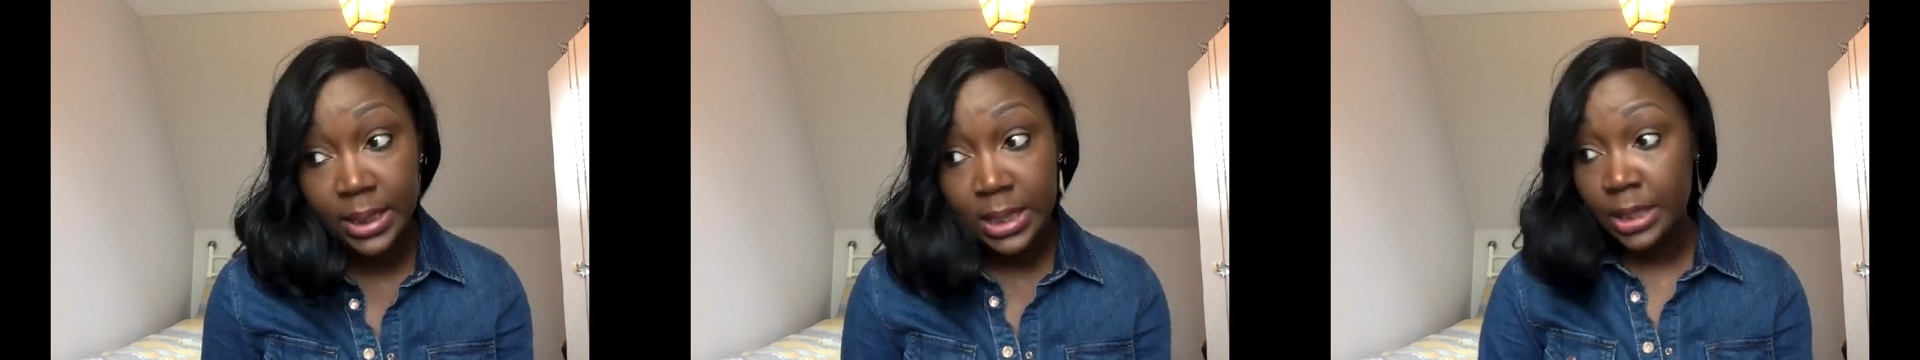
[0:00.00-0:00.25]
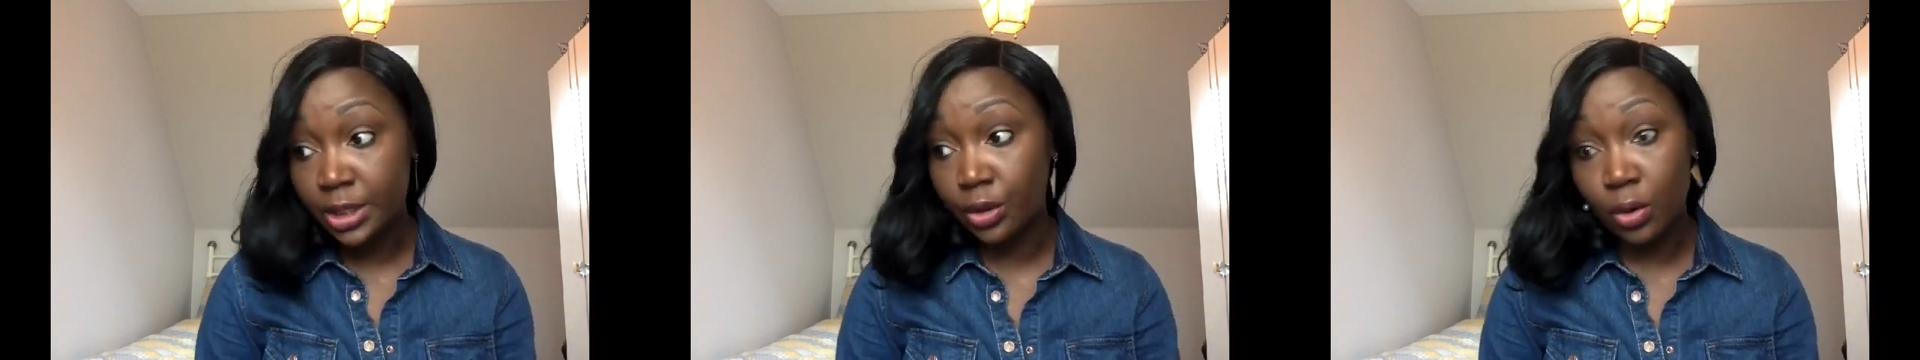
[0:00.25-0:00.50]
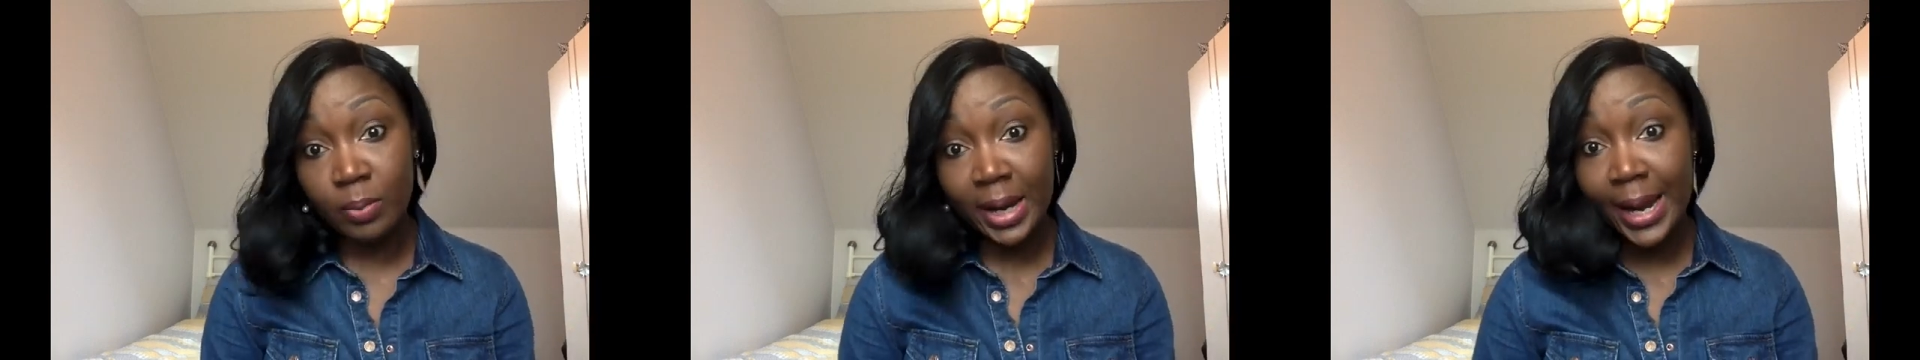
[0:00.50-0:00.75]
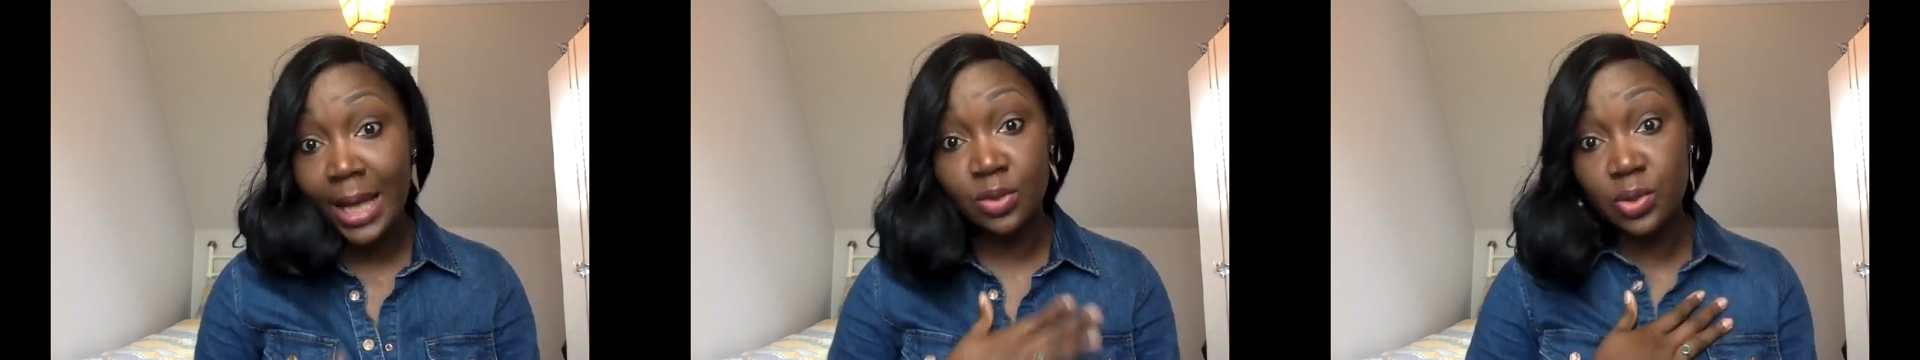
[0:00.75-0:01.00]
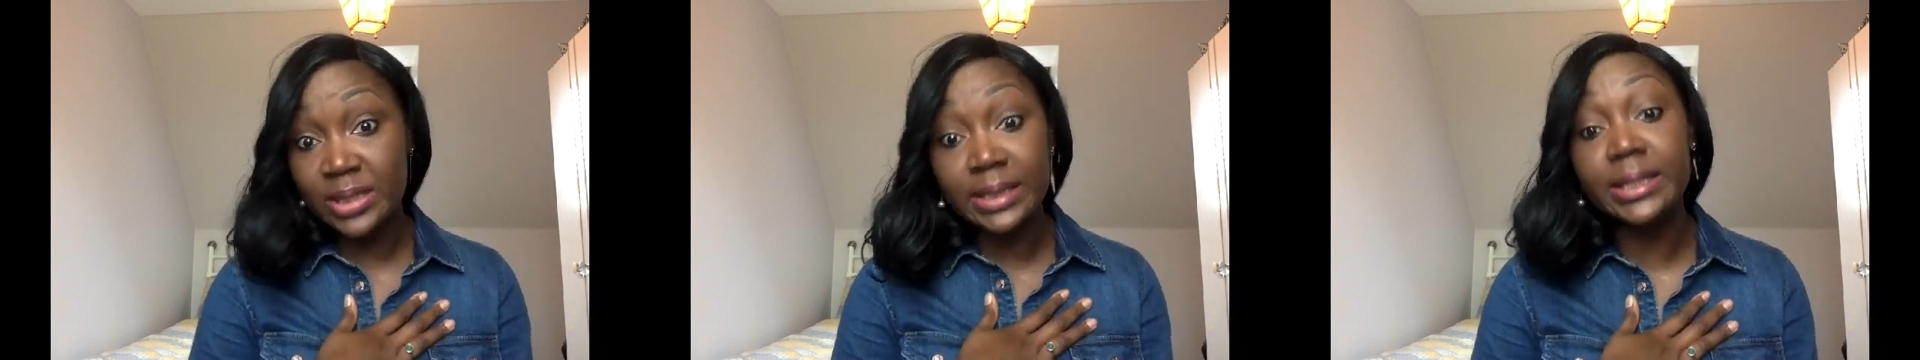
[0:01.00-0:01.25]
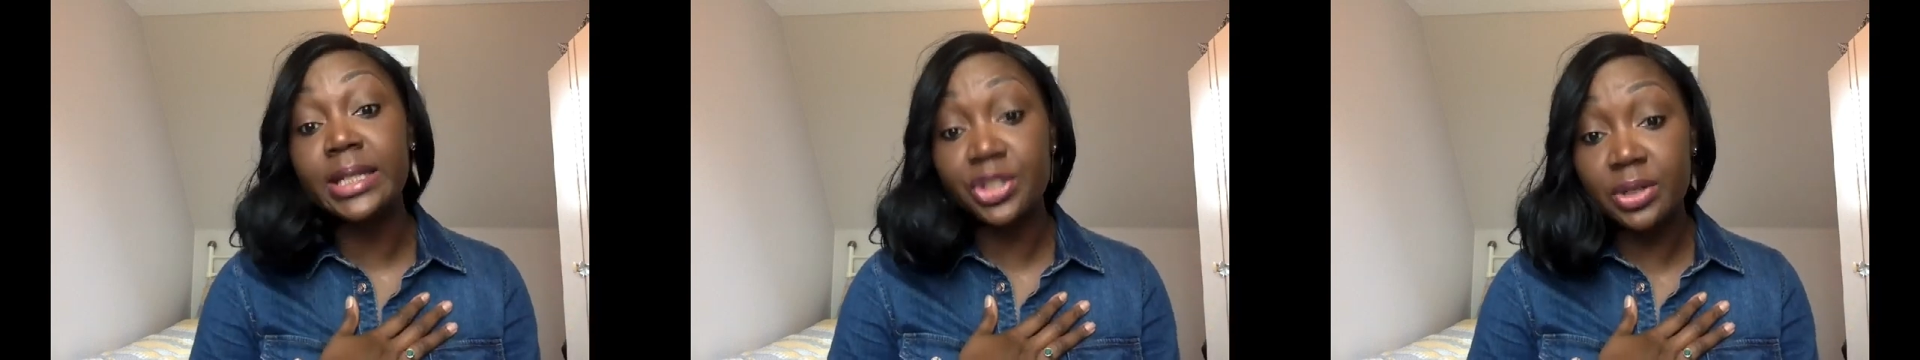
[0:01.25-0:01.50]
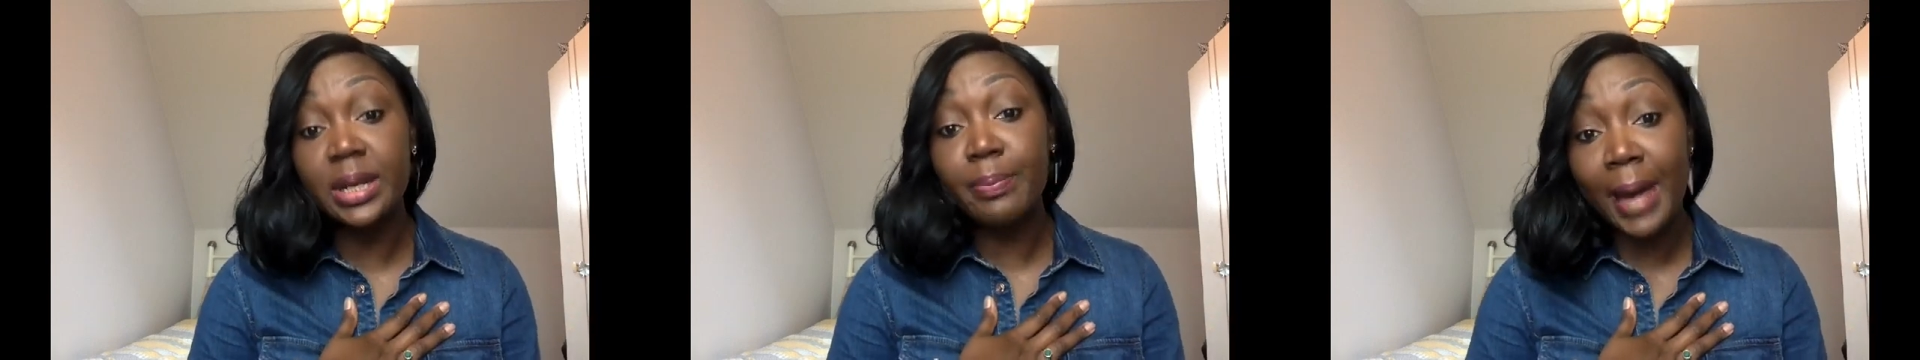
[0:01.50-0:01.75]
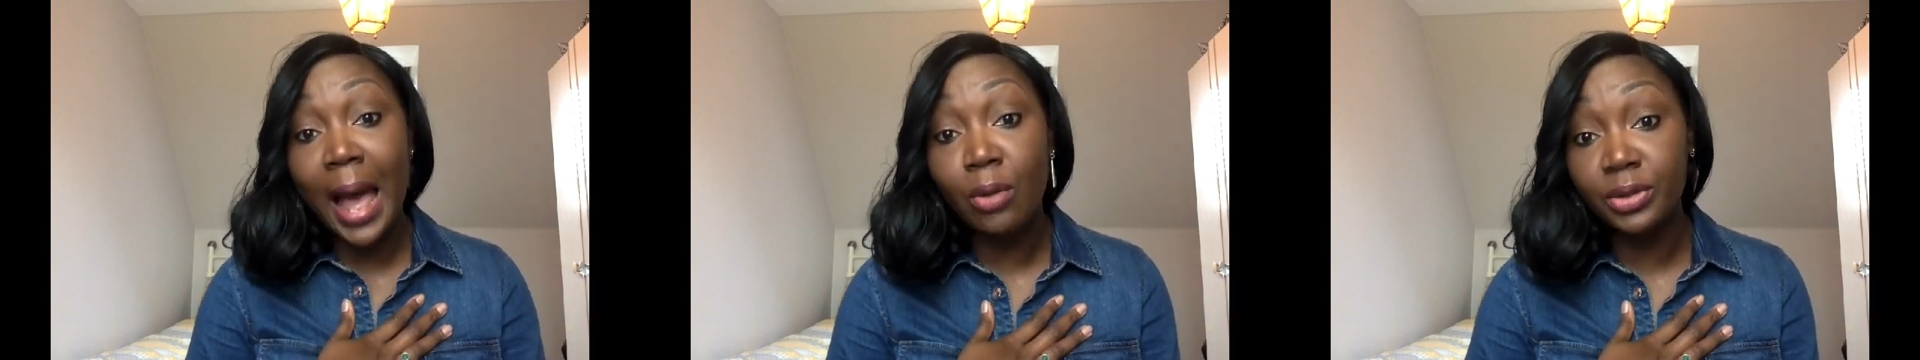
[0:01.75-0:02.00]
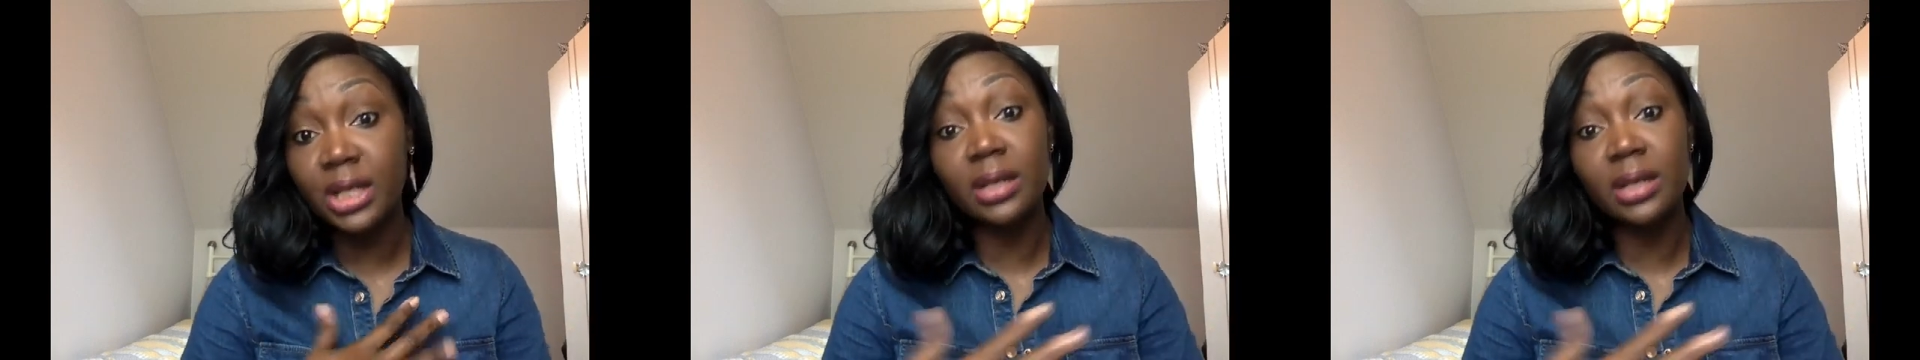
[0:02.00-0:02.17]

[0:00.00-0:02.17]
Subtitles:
My heart was literally pounding.